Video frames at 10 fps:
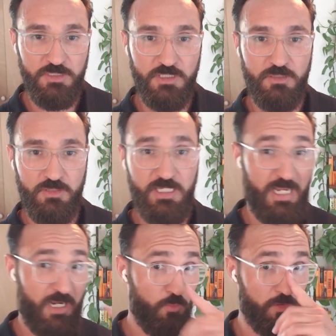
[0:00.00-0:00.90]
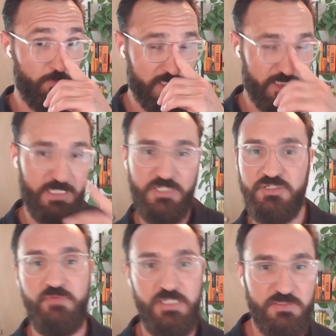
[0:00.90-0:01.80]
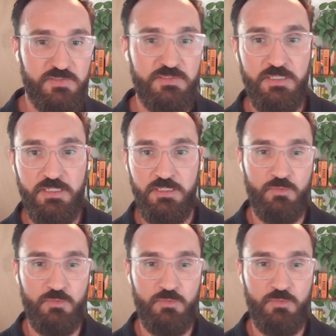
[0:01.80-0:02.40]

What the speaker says: and be like, okay, how were my connection events?